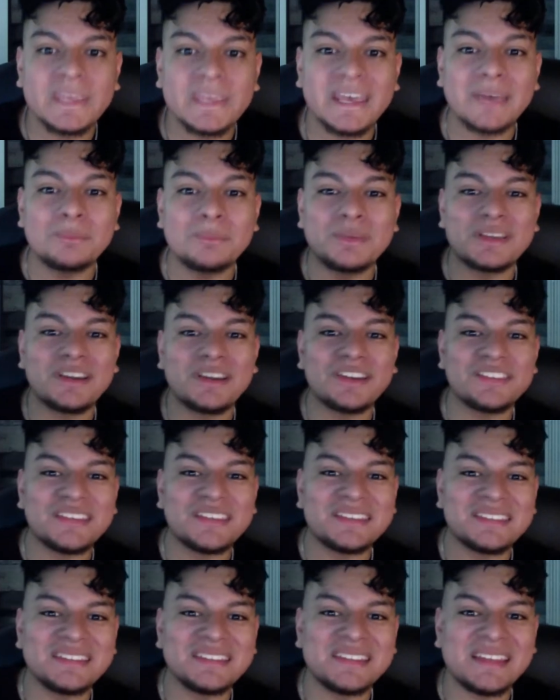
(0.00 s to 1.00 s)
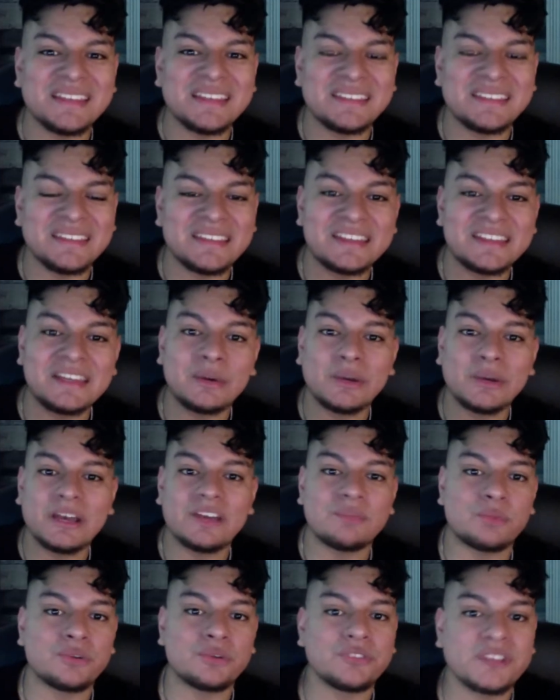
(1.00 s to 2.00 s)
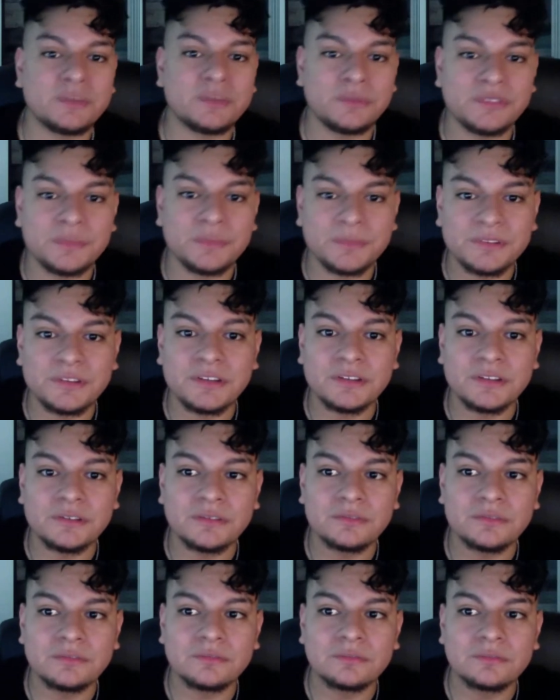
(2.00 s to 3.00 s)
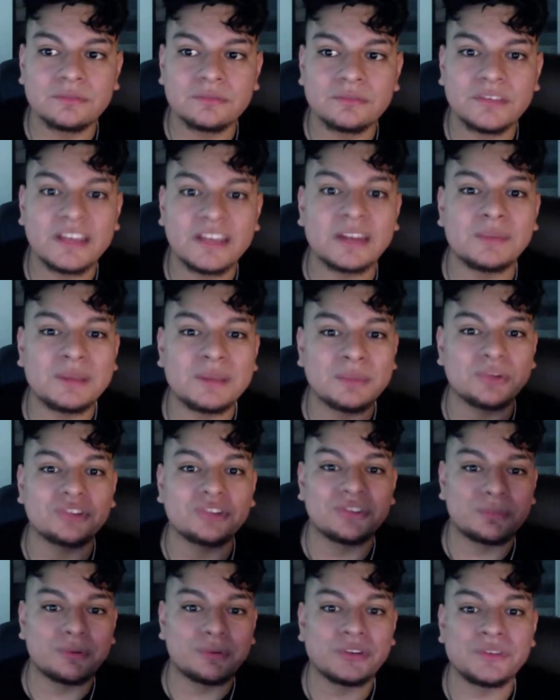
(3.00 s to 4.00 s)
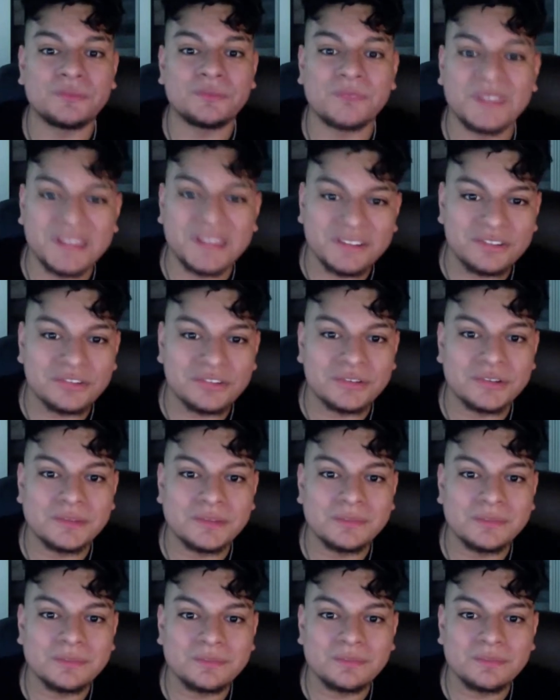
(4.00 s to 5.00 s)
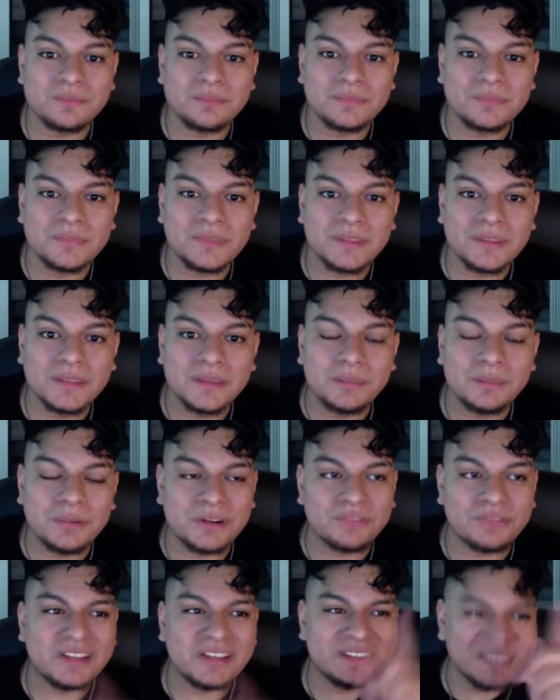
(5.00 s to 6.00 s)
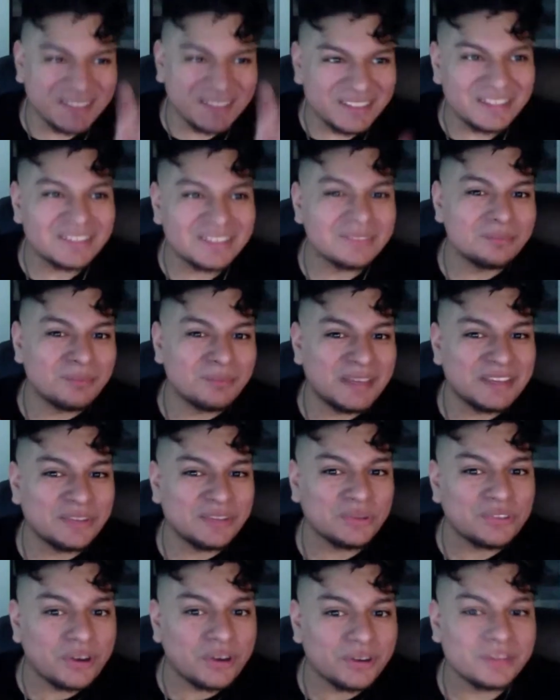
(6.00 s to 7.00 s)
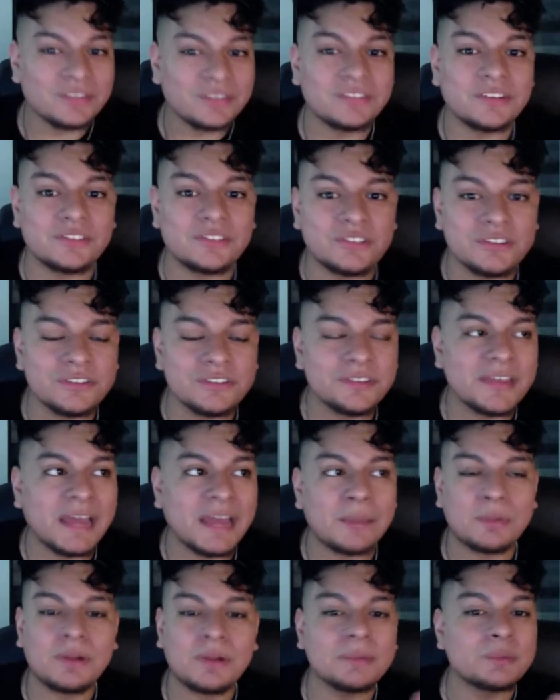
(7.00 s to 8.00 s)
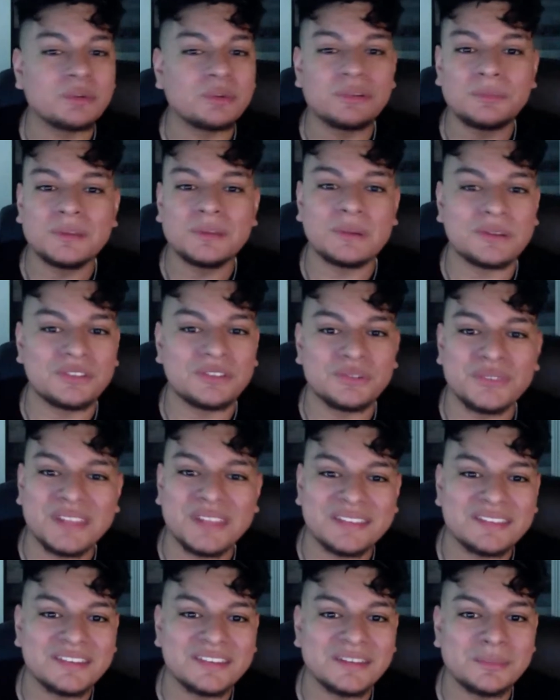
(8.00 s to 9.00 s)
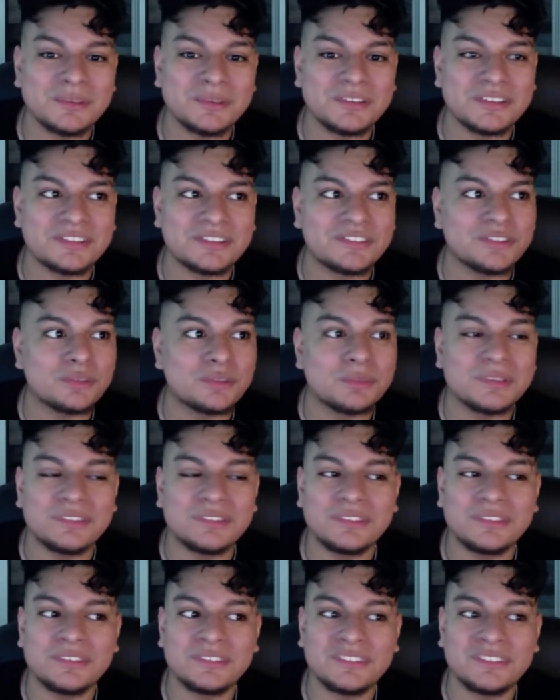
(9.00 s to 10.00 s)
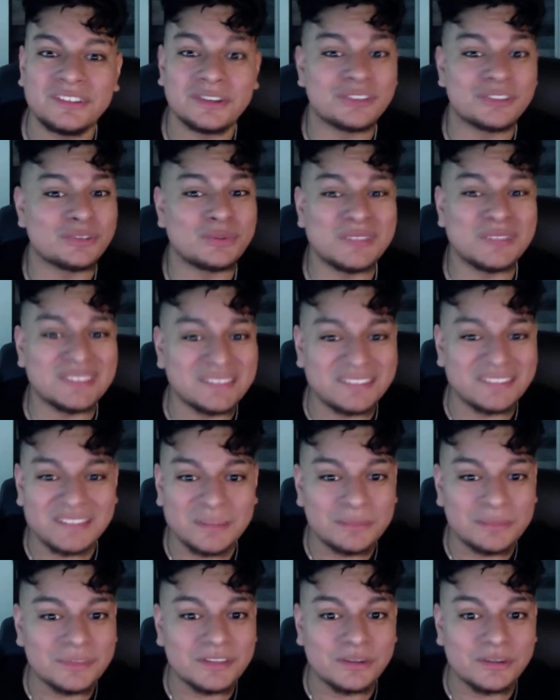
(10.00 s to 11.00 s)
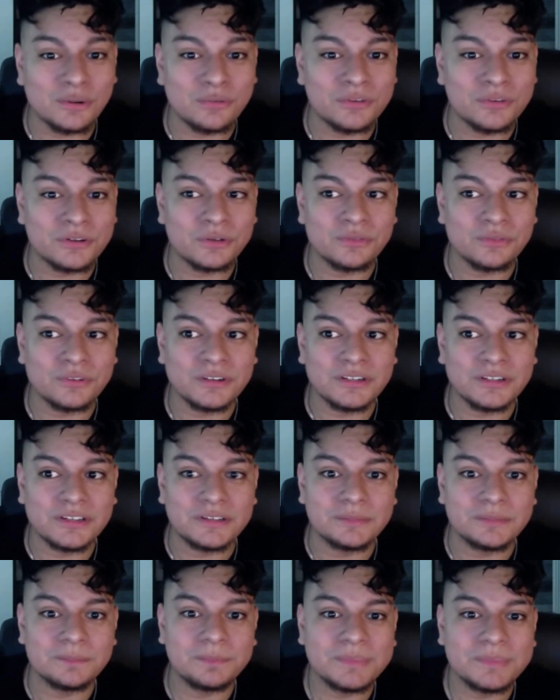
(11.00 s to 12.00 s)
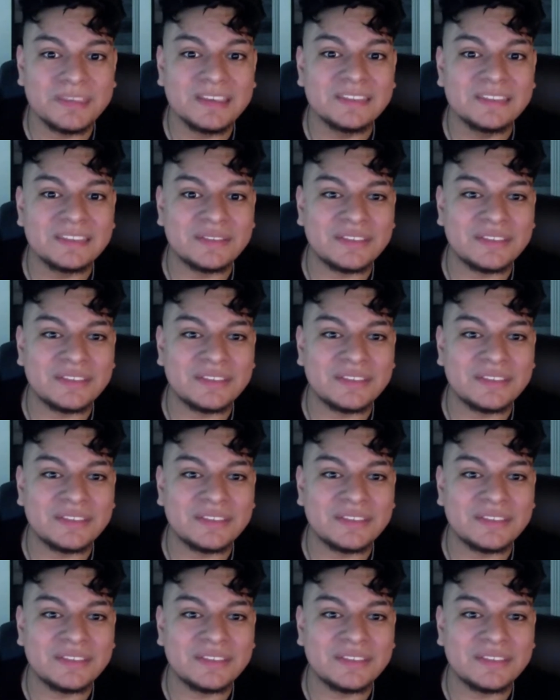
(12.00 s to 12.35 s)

And because I did that then, now I have more time with them today and I'm able to support them financially. But if I didn't make those hard decisions, I probably wouldn't be able to do that today because I'd still be stuck doing the same thing over and over again. Now